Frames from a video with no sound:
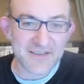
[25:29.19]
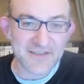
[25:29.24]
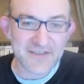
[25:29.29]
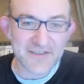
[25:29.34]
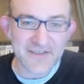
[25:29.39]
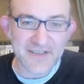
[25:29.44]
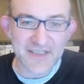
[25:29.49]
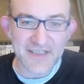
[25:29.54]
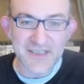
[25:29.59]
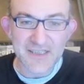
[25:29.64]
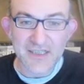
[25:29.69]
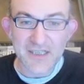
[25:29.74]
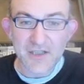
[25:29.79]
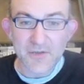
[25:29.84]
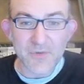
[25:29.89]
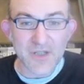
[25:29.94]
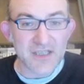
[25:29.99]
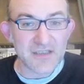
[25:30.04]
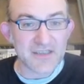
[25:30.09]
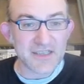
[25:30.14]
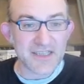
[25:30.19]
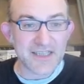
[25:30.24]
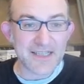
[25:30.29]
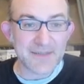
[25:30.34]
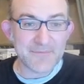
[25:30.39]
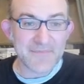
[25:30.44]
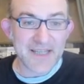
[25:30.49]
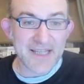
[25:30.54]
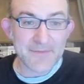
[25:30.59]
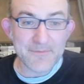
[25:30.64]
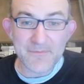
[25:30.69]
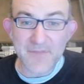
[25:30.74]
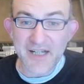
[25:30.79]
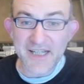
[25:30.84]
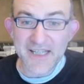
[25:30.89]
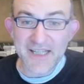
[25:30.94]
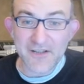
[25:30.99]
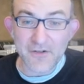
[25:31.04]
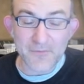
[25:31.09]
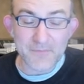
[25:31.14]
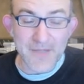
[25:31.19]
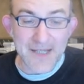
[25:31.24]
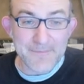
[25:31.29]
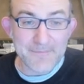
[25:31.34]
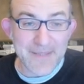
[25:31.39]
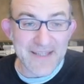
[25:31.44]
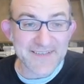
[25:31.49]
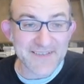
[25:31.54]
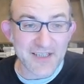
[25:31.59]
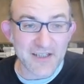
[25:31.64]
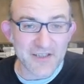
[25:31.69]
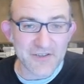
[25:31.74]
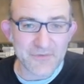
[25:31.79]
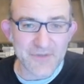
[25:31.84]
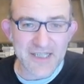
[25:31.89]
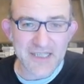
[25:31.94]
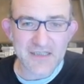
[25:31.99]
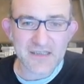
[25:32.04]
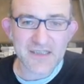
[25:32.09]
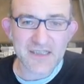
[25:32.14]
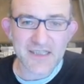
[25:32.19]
And on my best hardware,